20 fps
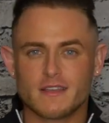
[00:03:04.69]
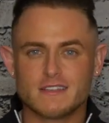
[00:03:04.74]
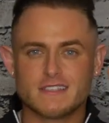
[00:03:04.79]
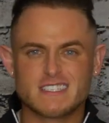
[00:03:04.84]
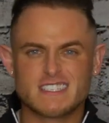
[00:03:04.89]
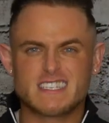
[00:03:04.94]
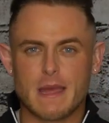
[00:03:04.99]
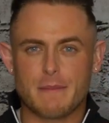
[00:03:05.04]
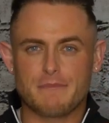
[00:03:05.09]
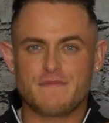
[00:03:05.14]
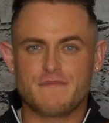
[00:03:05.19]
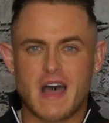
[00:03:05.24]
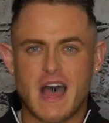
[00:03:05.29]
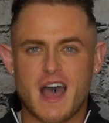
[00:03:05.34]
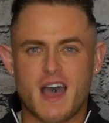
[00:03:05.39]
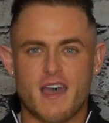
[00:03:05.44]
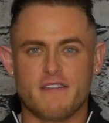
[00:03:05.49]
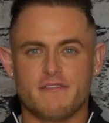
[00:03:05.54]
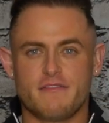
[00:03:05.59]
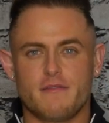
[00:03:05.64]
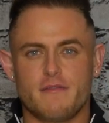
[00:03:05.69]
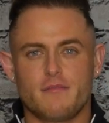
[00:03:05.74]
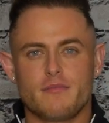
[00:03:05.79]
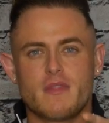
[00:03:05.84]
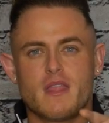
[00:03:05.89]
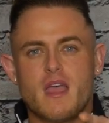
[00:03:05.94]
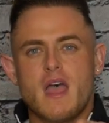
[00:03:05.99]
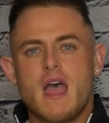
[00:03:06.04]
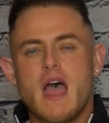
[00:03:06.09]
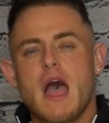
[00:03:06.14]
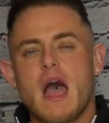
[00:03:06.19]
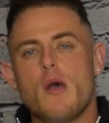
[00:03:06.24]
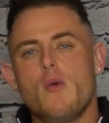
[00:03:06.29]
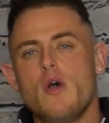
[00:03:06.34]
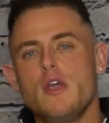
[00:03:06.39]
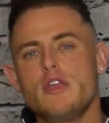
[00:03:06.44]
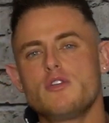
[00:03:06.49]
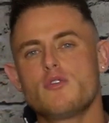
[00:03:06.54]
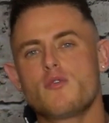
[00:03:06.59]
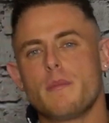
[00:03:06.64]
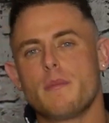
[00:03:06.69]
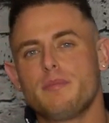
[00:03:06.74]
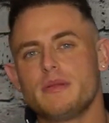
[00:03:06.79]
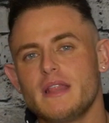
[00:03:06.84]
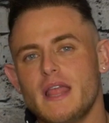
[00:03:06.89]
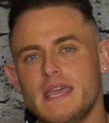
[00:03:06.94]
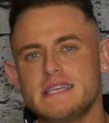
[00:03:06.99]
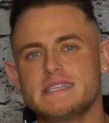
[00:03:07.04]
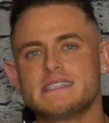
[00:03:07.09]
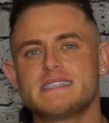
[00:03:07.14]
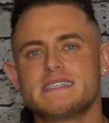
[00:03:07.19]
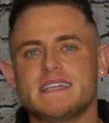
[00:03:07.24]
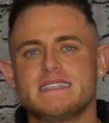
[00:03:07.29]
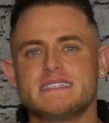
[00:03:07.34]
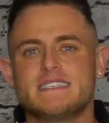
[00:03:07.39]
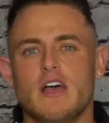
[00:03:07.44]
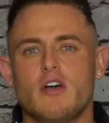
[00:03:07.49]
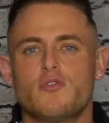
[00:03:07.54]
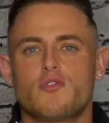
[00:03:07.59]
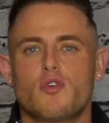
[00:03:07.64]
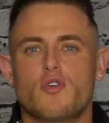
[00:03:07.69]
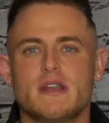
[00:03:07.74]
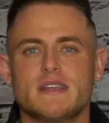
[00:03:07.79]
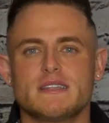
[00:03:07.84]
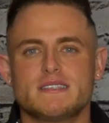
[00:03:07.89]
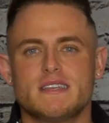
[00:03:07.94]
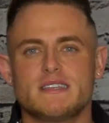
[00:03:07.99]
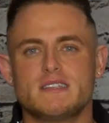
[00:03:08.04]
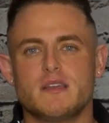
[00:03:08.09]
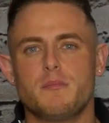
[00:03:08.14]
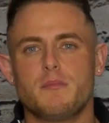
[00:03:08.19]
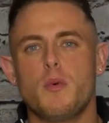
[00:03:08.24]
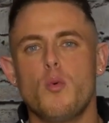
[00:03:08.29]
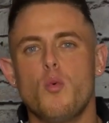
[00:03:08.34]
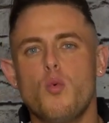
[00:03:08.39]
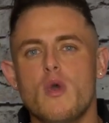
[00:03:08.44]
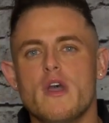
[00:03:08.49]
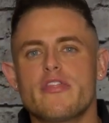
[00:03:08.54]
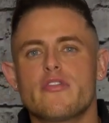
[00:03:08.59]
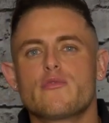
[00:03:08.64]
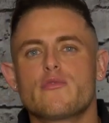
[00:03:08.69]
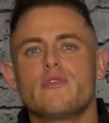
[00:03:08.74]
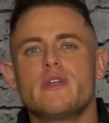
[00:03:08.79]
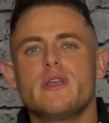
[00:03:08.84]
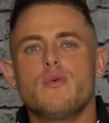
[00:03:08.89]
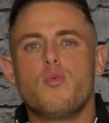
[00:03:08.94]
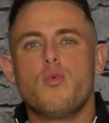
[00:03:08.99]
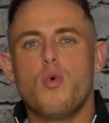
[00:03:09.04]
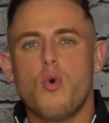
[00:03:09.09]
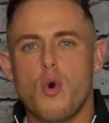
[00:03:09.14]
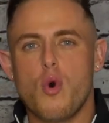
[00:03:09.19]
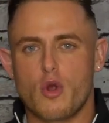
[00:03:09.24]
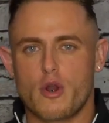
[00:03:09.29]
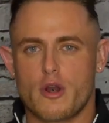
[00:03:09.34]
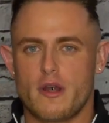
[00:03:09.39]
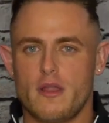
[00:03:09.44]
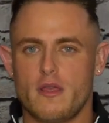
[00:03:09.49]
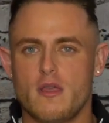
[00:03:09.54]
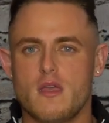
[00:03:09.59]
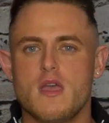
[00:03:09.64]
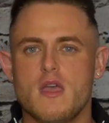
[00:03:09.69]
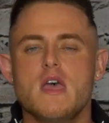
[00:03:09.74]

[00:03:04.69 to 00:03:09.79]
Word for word: Step five, I want you to replace that self-criticism with reward.